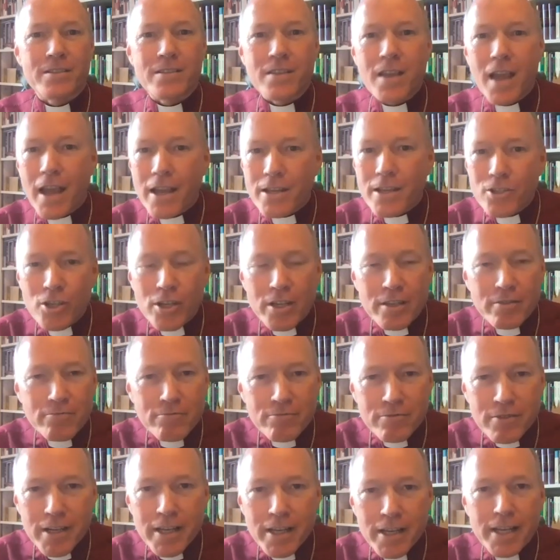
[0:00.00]
actually
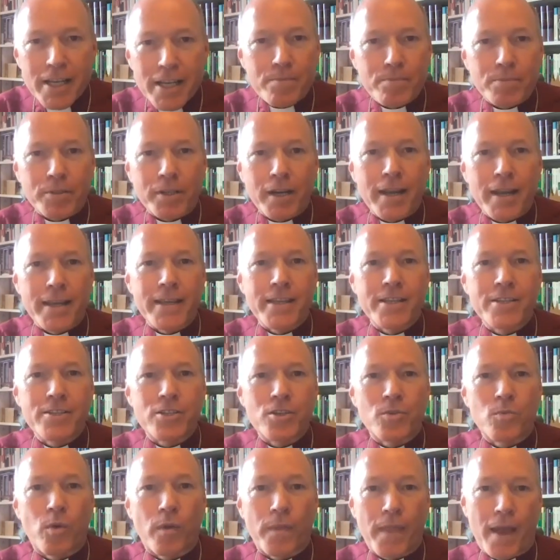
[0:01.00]
really praying
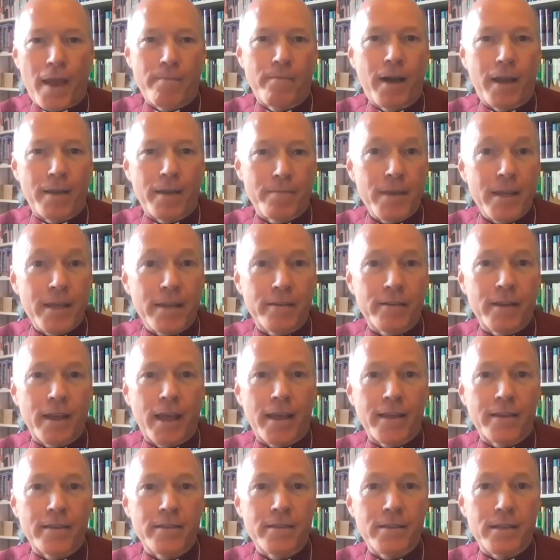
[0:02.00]
into what that might mean,
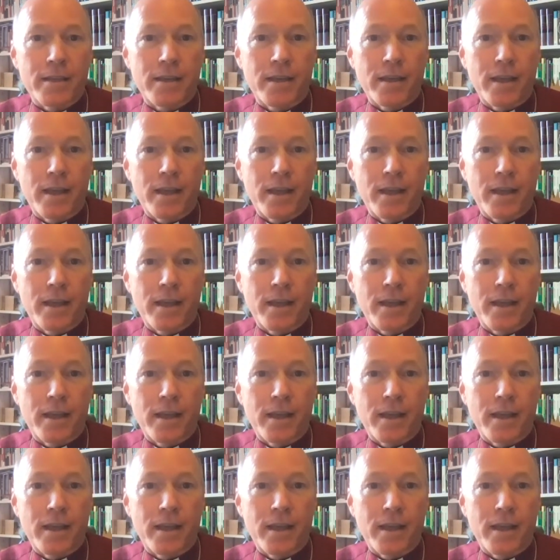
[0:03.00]
and